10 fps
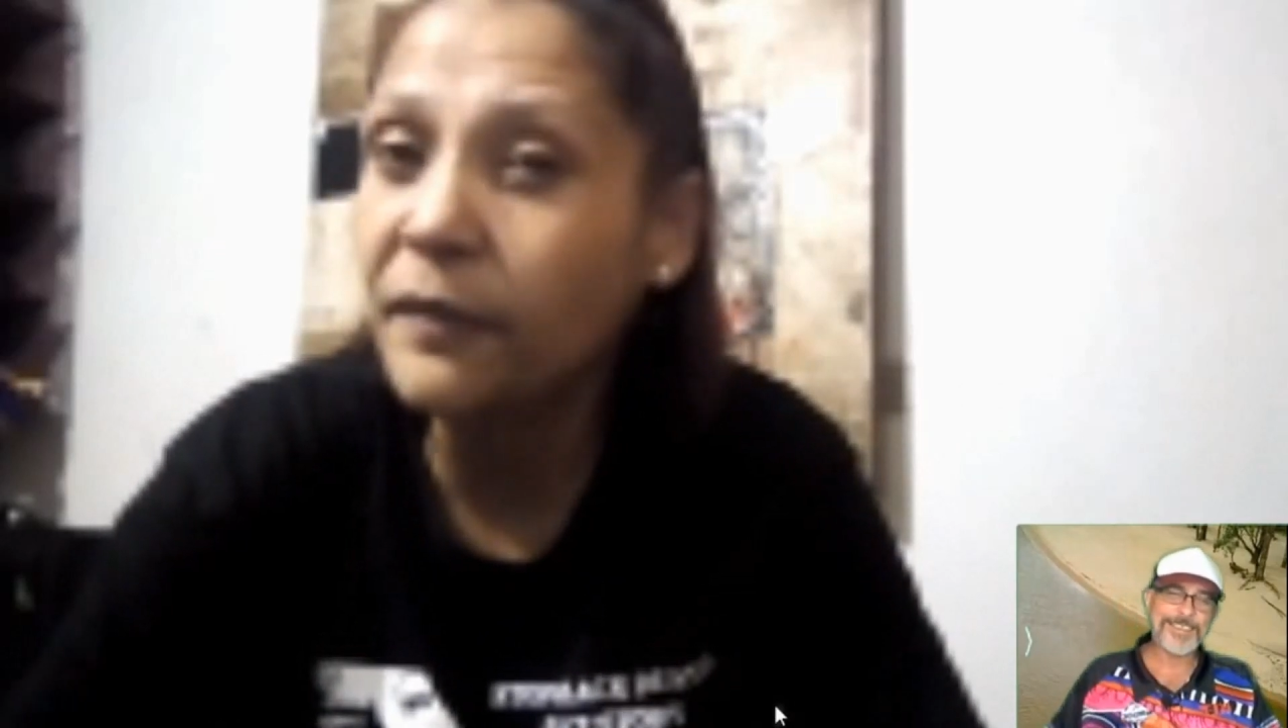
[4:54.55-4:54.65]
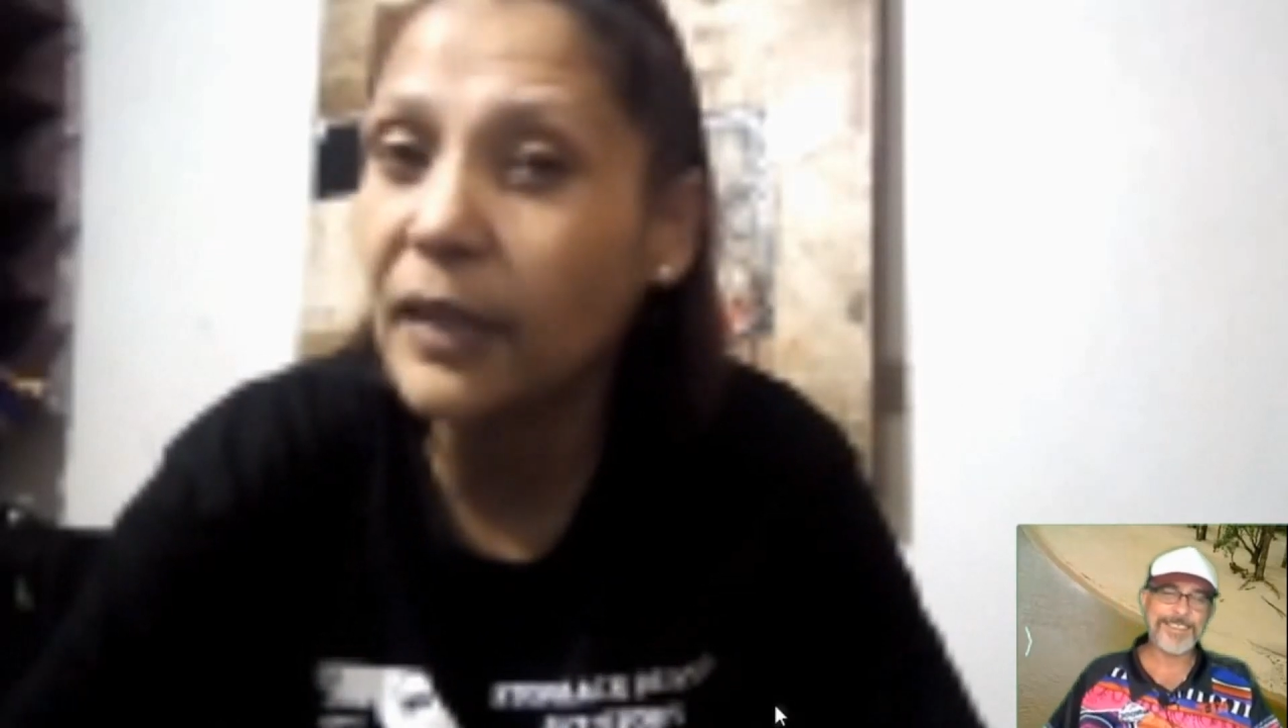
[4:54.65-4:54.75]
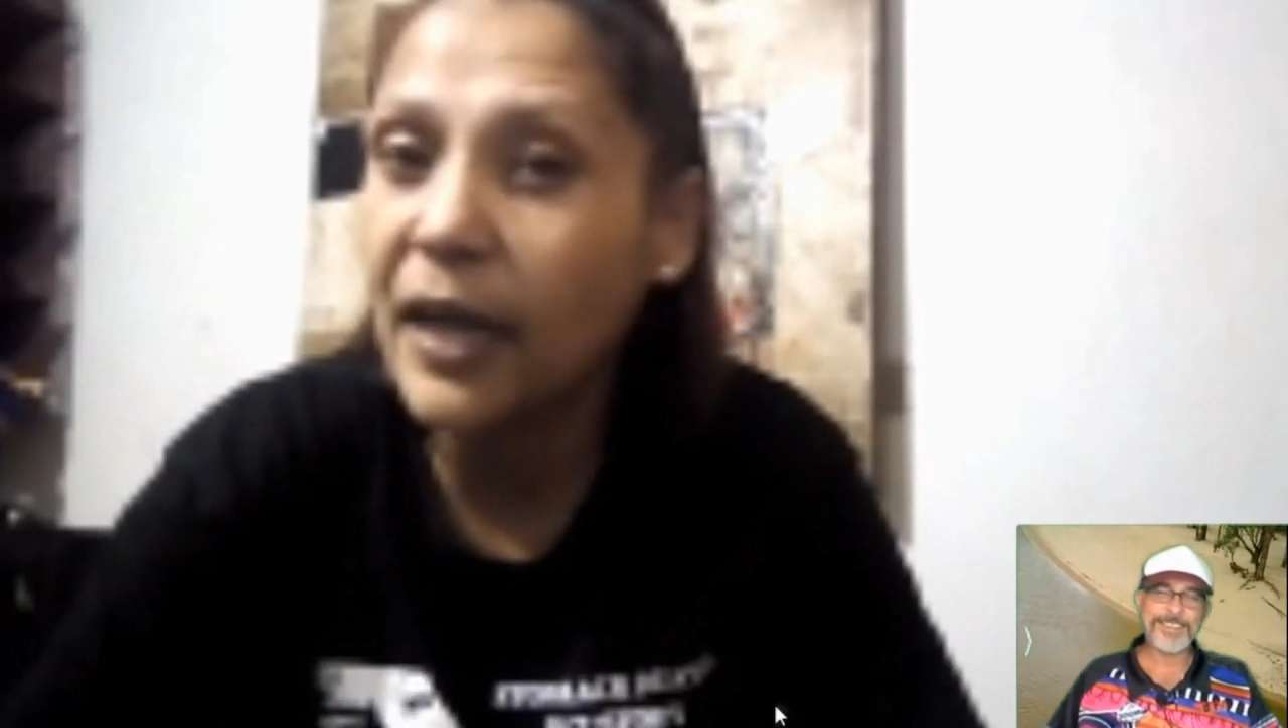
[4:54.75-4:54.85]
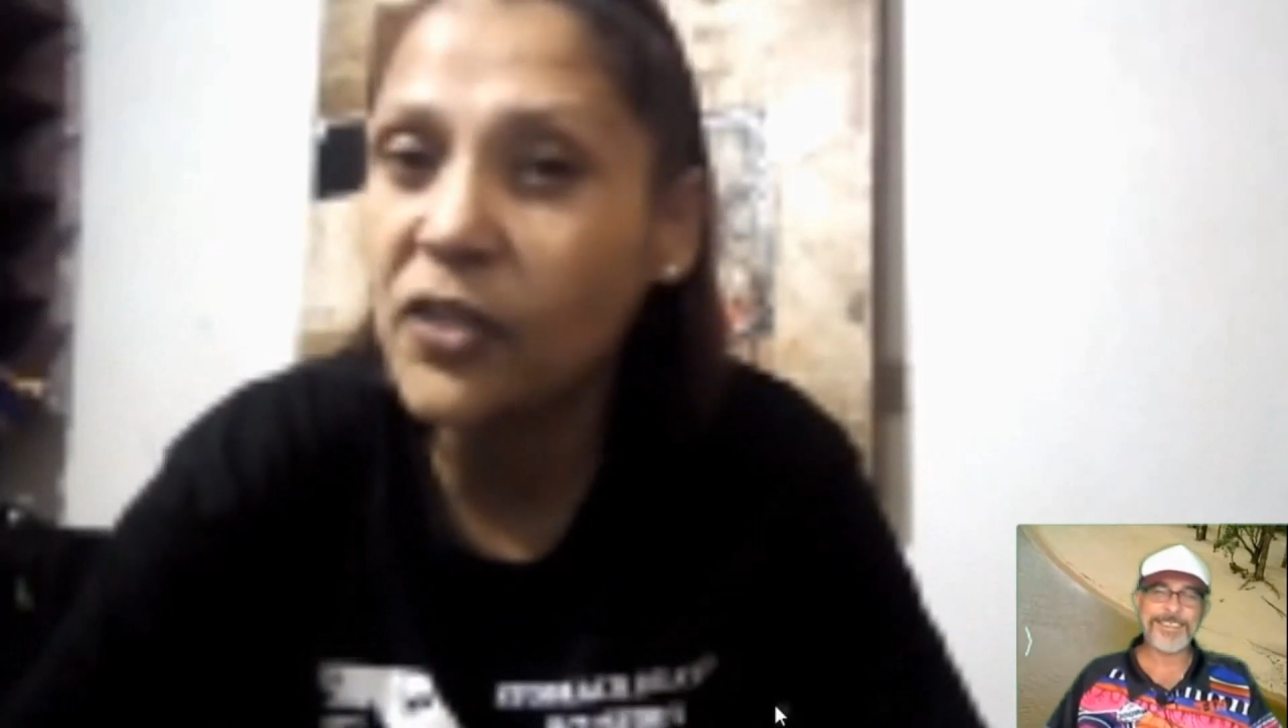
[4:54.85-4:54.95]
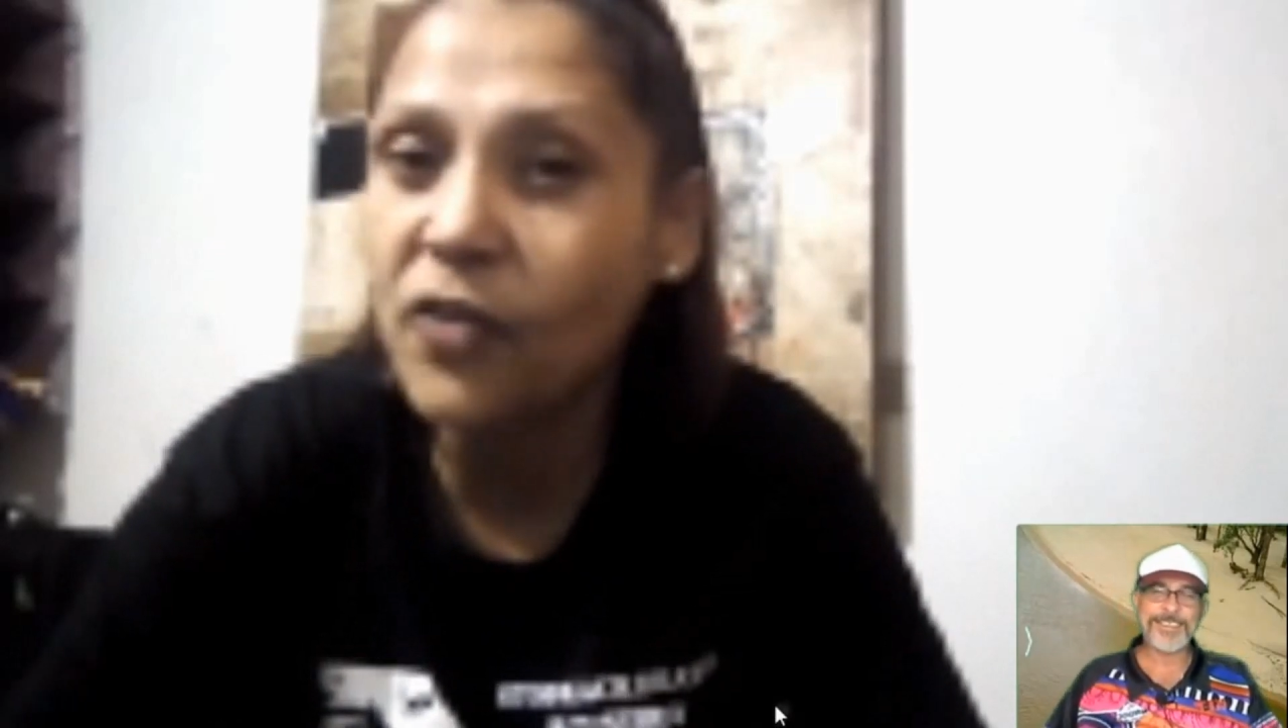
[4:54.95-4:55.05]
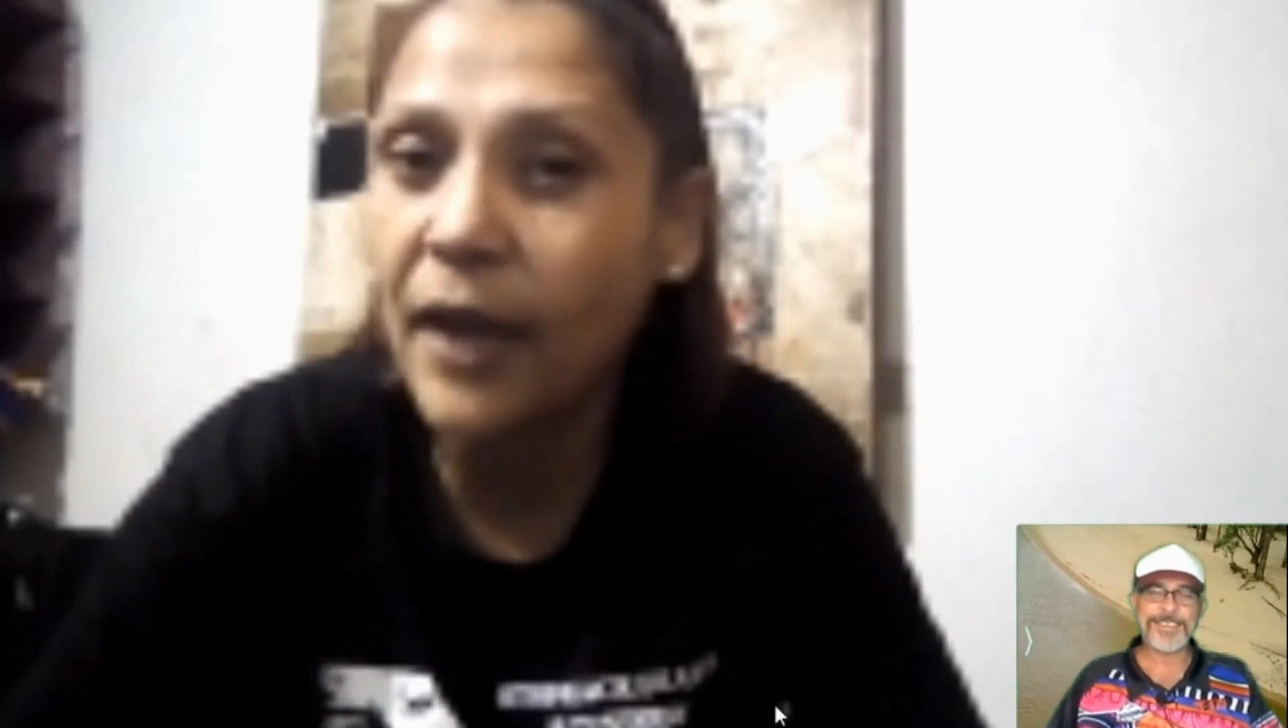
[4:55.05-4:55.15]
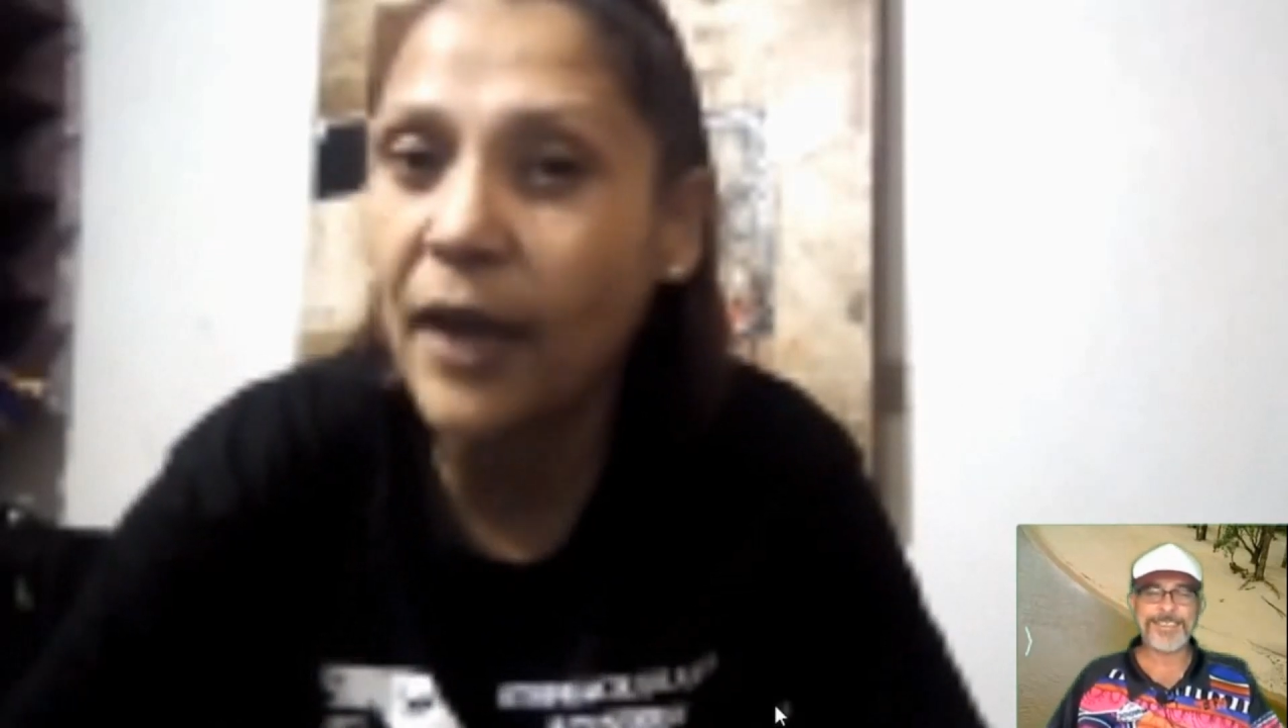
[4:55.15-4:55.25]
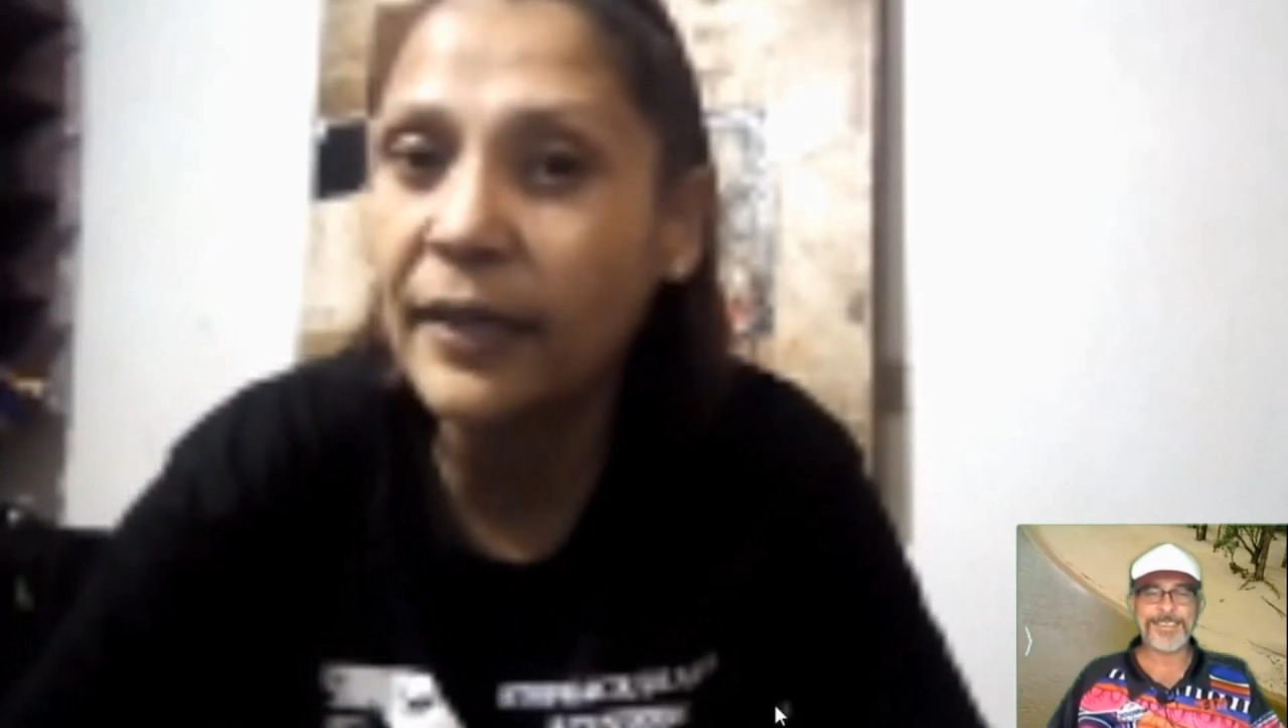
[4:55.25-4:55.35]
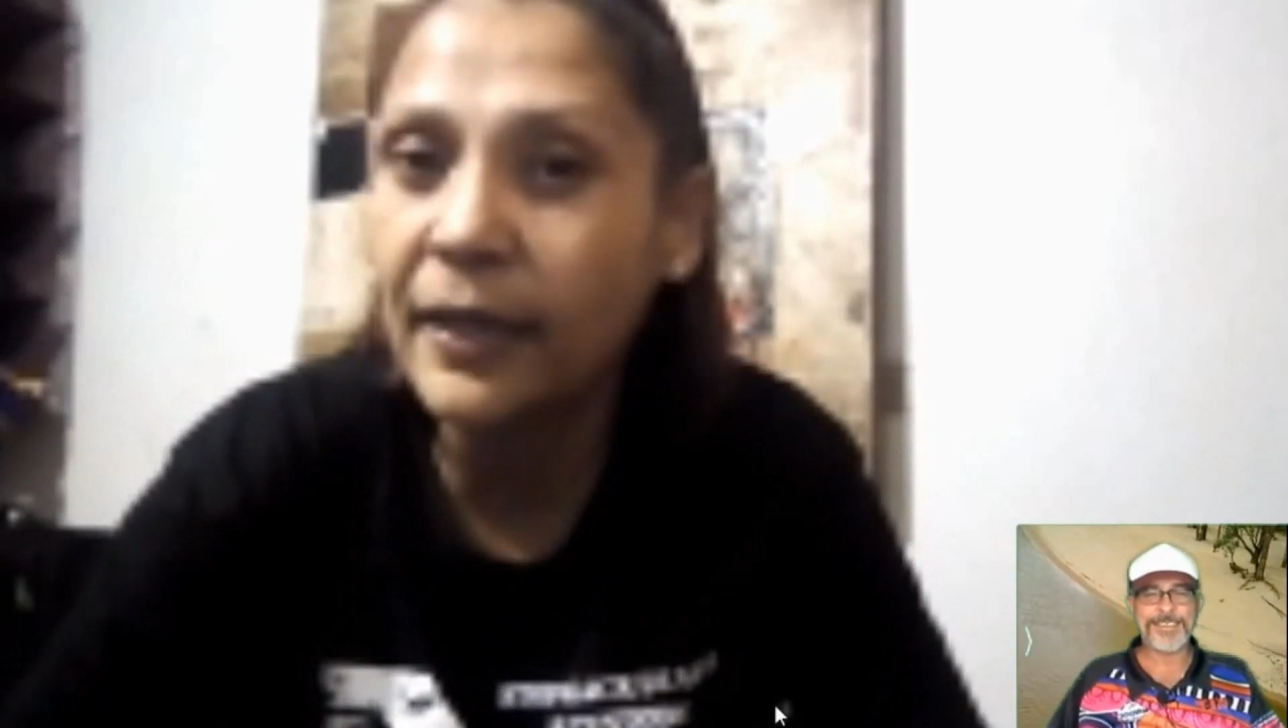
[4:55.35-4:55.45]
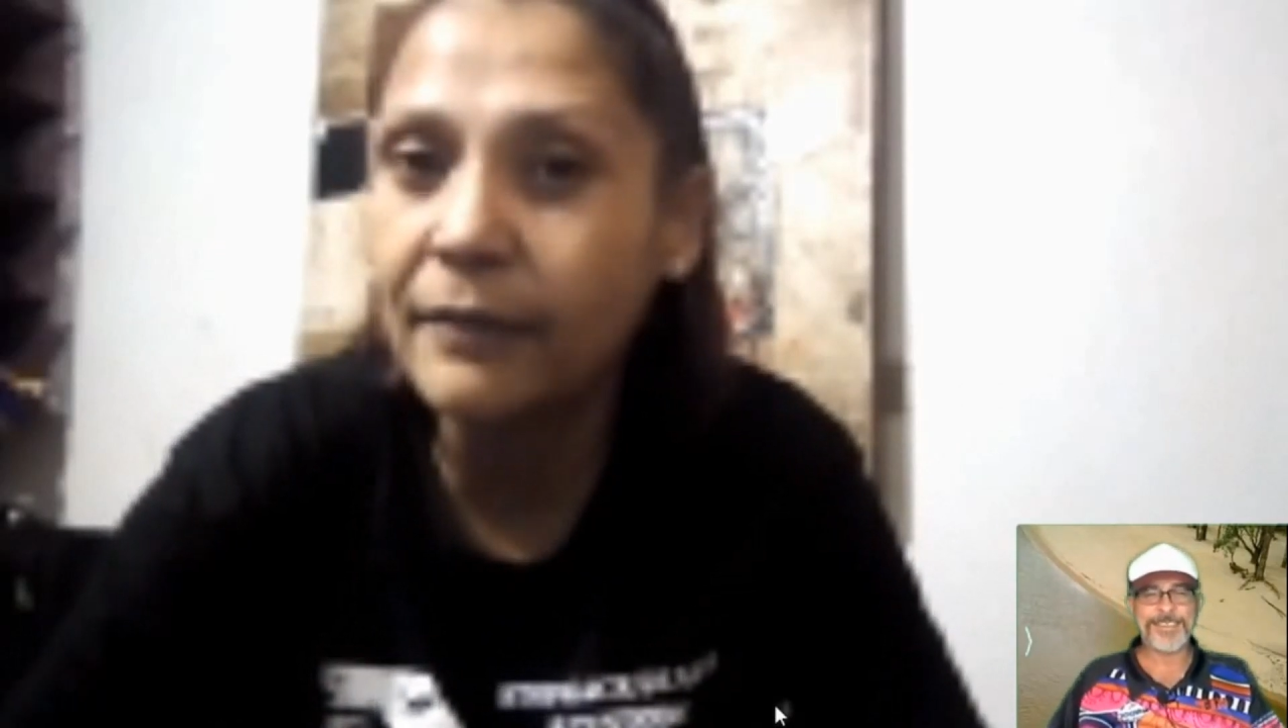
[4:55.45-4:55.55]
the last
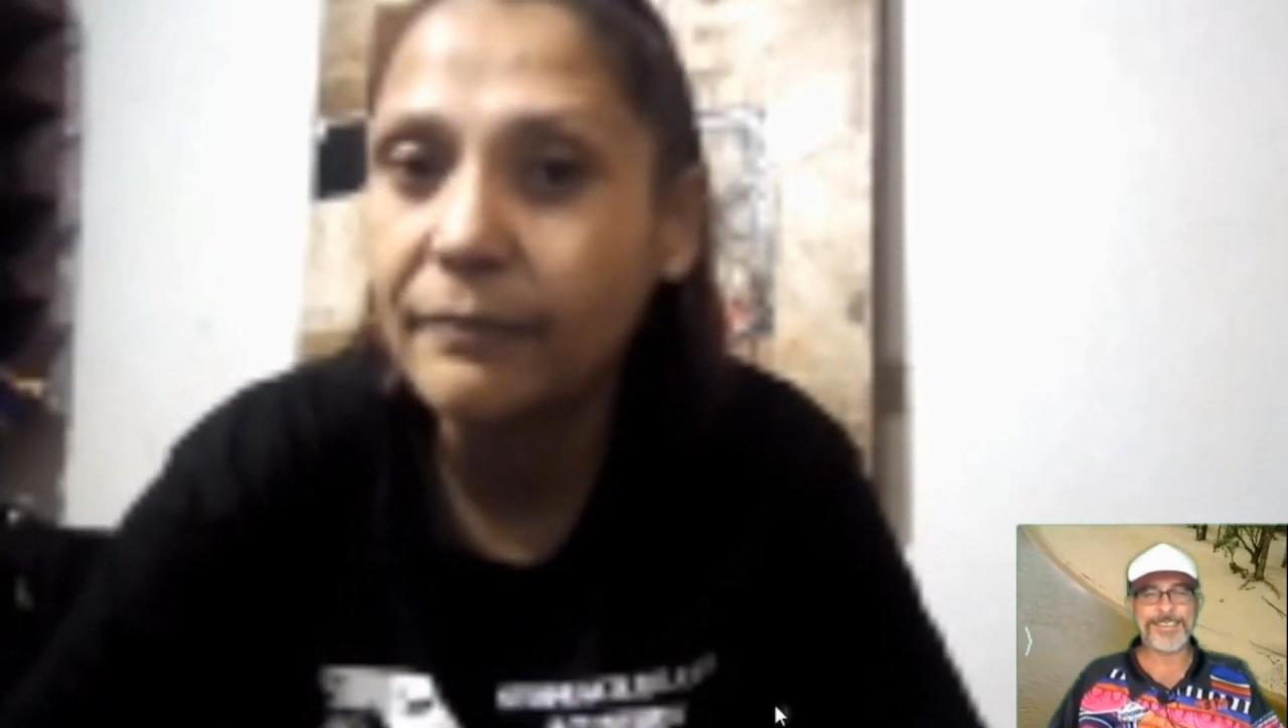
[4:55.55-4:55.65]
train out,